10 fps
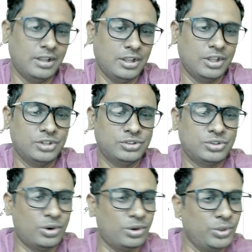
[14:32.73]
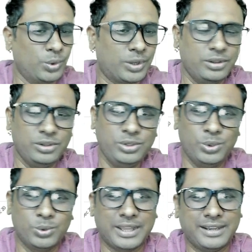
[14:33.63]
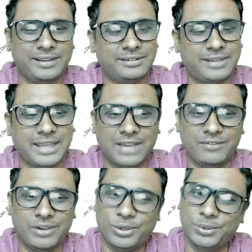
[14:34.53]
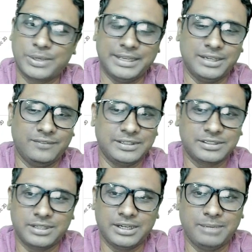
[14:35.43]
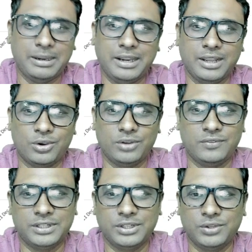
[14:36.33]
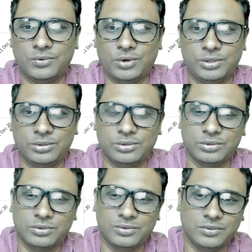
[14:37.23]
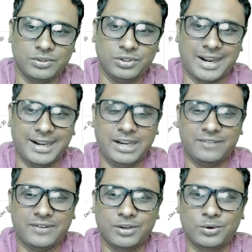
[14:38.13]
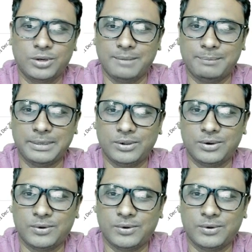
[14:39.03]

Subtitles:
So you can stay away or you can invest depending on whether you want to, you identified a good company or not.